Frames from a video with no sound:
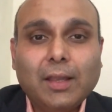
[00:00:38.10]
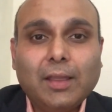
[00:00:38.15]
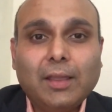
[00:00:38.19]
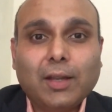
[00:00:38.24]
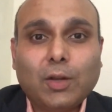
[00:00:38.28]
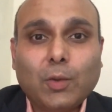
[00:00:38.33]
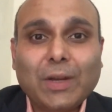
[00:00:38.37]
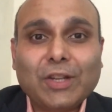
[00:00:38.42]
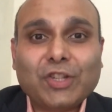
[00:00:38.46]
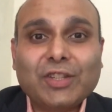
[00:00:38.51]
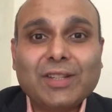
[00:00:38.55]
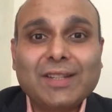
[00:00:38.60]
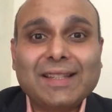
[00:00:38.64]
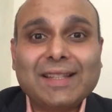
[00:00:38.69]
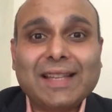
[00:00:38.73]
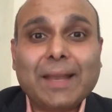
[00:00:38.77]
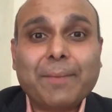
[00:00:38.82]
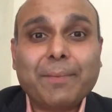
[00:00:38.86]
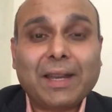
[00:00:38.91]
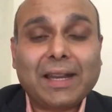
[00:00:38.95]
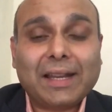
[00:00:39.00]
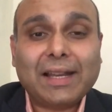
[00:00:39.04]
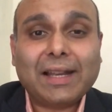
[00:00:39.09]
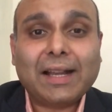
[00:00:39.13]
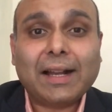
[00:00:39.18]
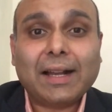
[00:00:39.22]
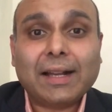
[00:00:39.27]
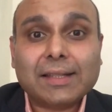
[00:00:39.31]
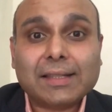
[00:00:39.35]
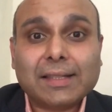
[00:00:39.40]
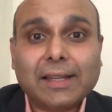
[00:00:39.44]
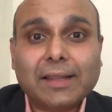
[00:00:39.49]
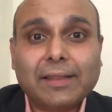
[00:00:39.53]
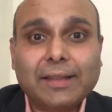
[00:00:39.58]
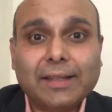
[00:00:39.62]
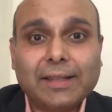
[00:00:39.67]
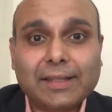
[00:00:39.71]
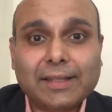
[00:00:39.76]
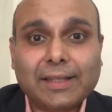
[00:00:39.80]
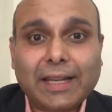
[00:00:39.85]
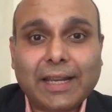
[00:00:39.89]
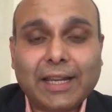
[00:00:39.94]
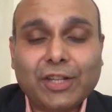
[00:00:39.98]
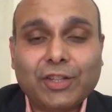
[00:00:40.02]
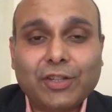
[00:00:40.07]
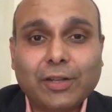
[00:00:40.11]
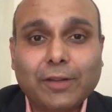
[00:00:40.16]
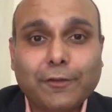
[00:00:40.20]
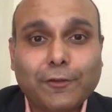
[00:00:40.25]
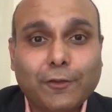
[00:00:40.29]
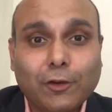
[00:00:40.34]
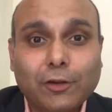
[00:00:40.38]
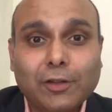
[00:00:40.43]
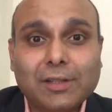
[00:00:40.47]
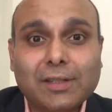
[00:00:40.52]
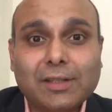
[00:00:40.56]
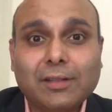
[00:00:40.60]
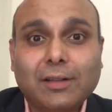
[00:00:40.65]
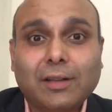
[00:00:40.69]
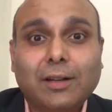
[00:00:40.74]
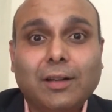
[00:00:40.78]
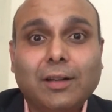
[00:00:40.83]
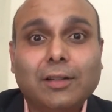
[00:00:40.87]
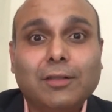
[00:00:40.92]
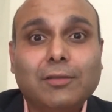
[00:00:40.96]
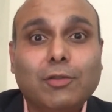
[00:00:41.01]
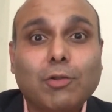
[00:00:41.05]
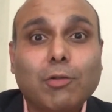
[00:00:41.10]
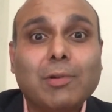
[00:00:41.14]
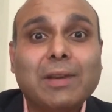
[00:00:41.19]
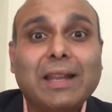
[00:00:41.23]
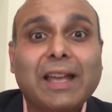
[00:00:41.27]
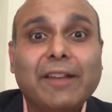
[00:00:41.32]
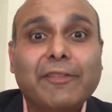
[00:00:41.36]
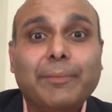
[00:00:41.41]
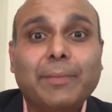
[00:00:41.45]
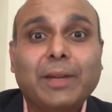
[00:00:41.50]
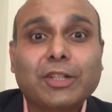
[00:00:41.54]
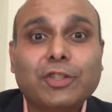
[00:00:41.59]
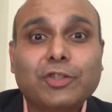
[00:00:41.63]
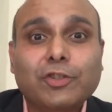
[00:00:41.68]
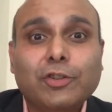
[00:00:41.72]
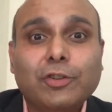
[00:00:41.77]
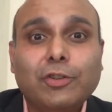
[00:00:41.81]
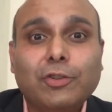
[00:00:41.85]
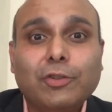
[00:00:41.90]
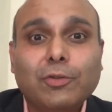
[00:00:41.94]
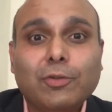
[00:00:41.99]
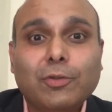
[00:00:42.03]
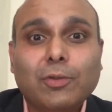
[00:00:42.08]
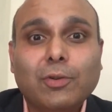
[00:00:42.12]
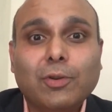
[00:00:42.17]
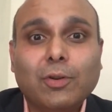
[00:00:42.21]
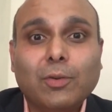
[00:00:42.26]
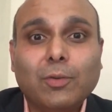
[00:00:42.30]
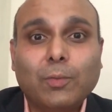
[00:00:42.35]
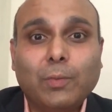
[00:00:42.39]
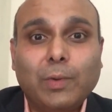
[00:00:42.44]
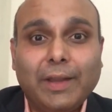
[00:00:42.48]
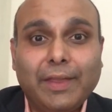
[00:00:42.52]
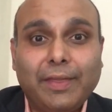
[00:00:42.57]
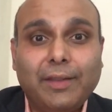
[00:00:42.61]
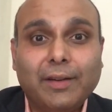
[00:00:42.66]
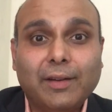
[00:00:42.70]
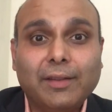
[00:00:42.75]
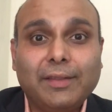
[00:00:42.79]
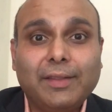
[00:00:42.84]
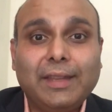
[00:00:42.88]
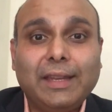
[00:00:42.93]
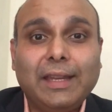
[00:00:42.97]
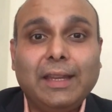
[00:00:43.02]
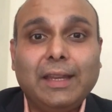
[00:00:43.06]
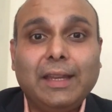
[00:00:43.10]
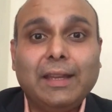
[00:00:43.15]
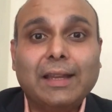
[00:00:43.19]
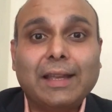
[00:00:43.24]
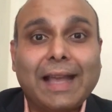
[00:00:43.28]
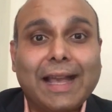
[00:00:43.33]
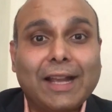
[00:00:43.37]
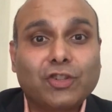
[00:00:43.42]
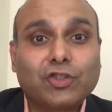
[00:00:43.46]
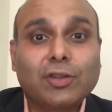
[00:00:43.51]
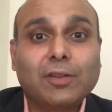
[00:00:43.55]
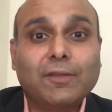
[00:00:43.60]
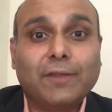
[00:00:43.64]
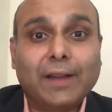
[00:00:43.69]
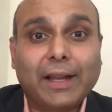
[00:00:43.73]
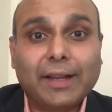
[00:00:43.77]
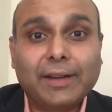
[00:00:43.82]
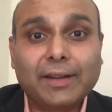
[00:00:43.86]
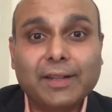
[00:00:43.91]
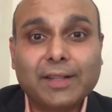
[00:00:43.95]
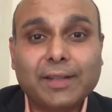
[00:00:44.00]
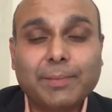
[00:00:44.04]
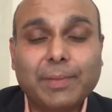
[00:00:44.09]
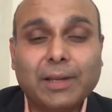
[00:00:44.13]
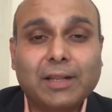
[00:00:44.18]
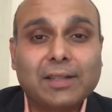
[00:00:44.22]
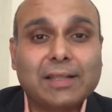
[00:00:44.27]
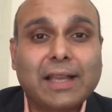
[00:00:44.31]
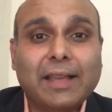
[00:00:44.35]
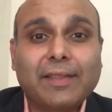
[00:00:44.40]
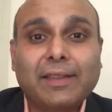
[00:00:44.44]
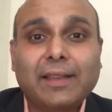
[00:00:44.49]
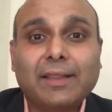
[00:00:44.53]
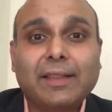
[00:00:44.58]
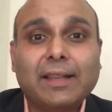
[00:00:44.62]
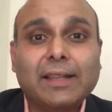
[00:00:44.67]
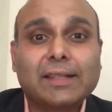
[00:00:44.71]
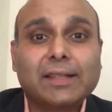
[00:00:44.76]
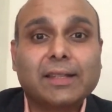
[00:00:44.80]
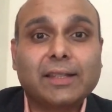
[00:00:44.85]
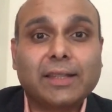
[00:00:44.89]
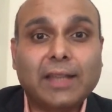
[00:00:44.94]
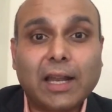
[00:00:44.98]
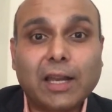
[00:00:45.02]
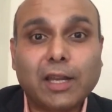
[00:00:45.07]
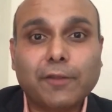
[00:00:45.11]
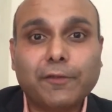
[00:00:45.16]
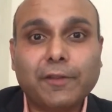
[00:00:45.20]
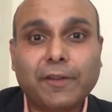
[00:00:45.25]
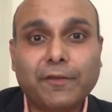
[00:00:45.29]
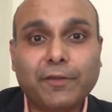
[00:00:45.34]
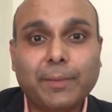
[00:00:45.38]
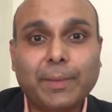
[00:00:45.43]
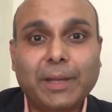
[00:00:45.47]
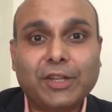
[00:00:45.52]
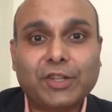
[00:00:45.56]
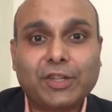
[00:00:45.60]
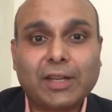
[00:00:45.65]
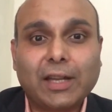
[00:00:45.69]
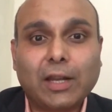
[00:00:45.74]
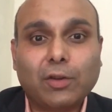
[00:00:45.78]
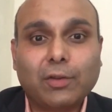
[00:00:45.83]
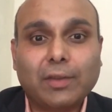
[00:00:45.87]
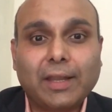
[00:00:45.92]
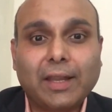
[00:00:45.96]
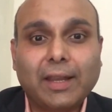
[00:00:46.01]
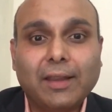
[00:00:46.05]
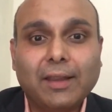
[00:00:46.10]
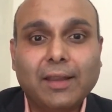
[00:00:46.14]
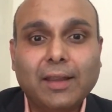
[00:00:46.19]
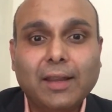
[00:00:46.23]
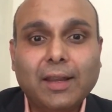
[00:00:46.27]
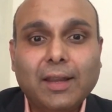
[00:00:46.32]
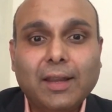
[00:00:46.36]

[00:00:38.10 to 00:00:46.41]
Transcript: The questions I'm getting asked at this stage, of course, don't have much to do with the actual virus because I think there's a ton of information out there.